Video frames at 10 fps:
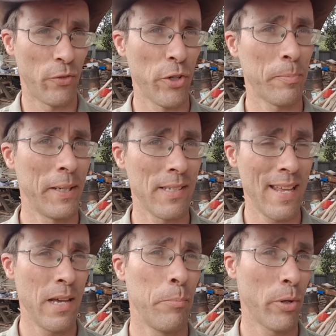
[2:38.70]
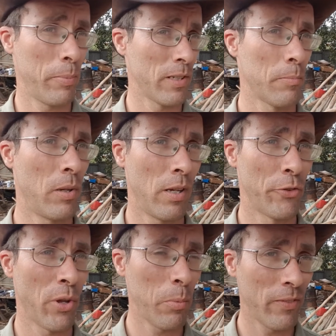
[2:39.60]
first piece down, put a piece of ply
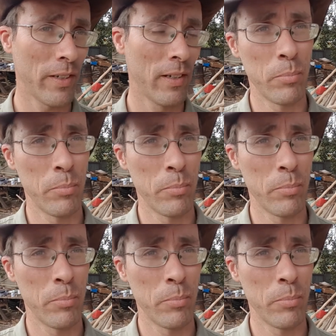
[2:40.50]
on top of it,